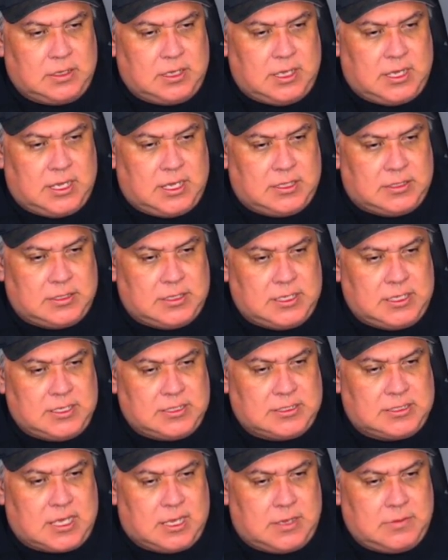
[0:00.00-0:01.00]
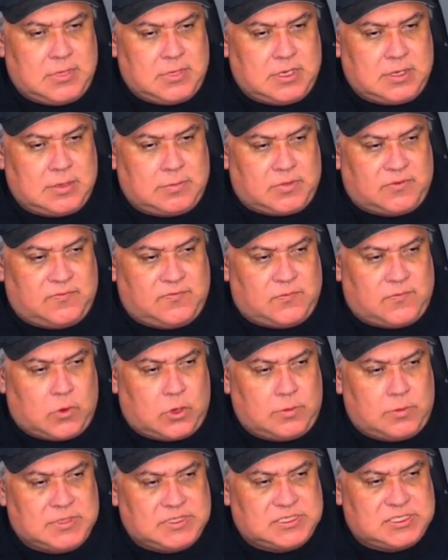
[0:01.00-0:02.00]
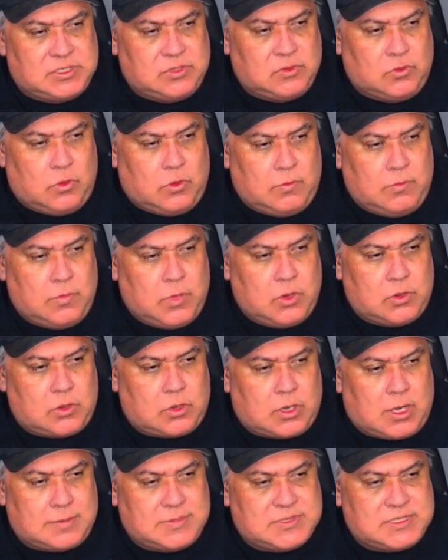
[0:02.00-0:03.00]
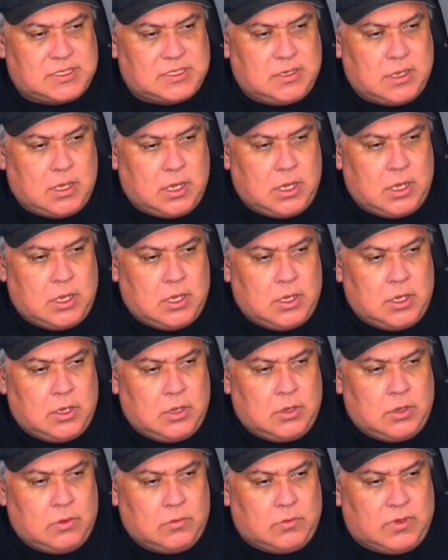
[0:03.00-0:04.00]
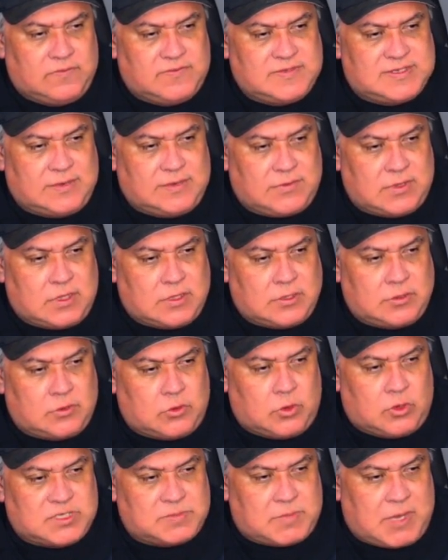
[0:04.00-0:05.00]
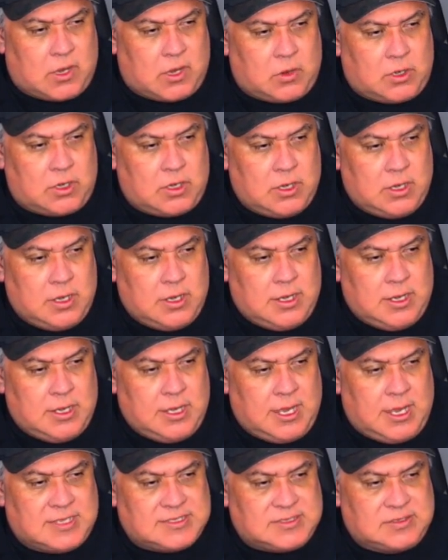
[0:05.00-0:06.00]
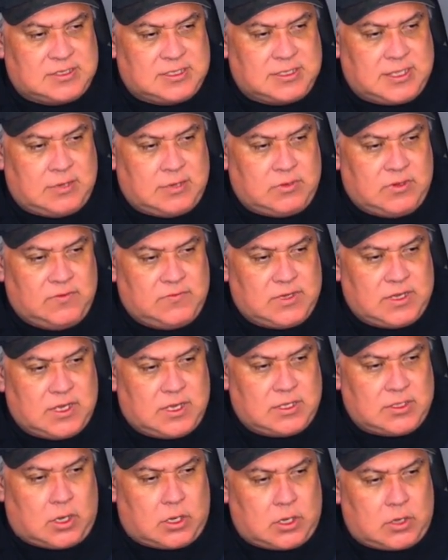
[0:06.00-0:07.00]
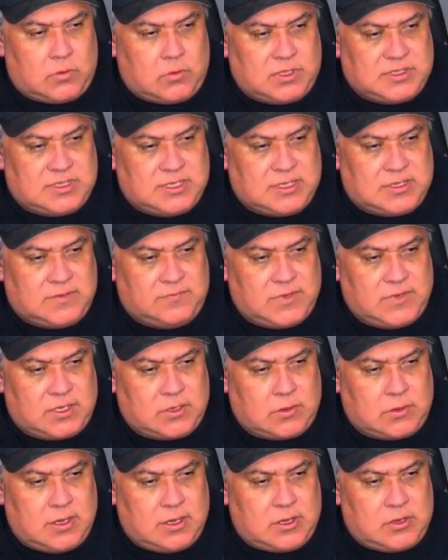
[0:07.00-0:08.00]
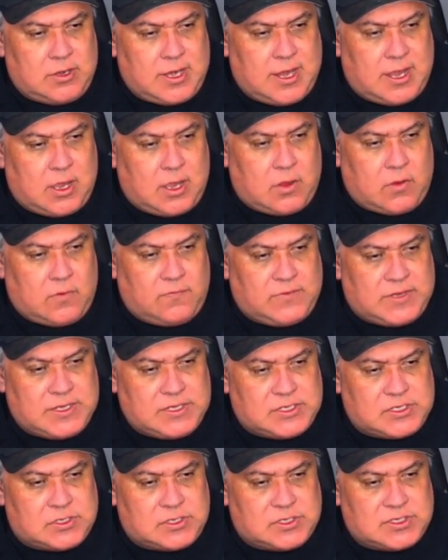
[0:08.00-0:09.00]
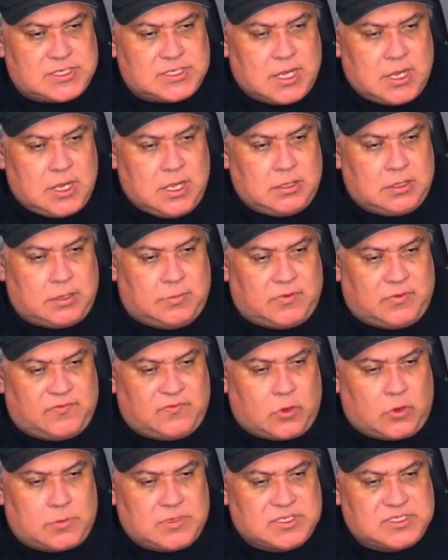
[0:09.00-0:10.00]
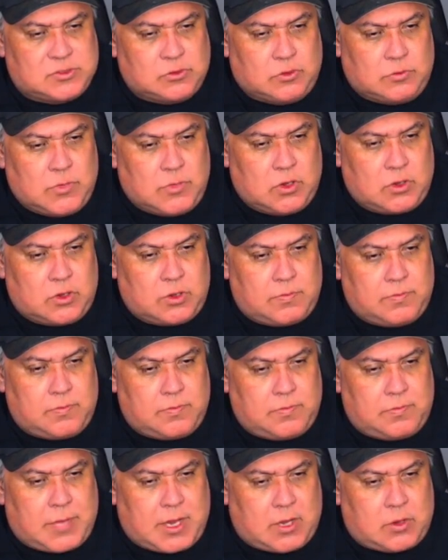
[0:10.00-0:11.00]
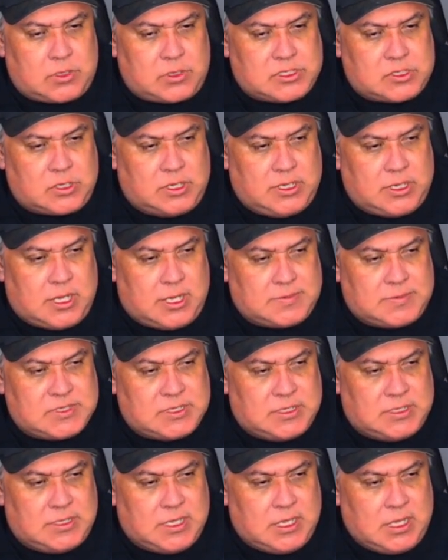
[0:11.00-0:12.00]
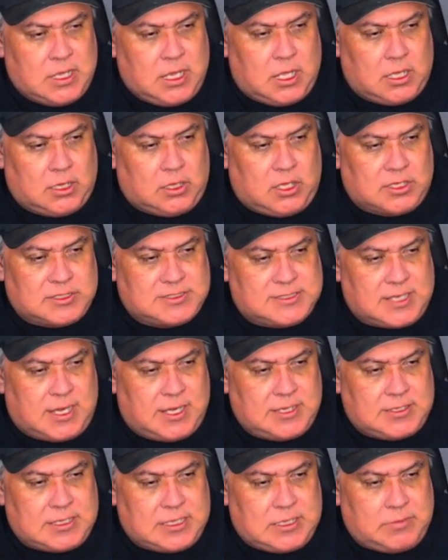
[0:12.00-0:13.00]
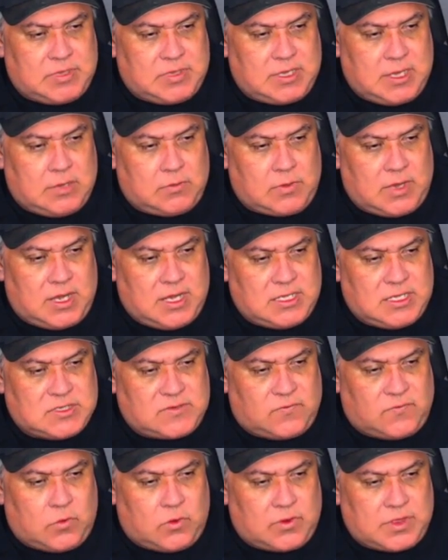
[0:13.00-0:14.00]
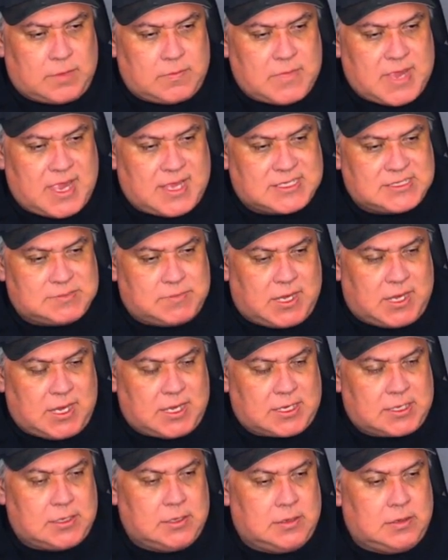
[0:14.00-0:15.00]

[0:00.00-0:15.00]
an incoming performance dual motor option with 700 horsepower. As of today, Rivian R1T configurator now features the performance dual motor powertrain option alongside EPA range for the Max Pack.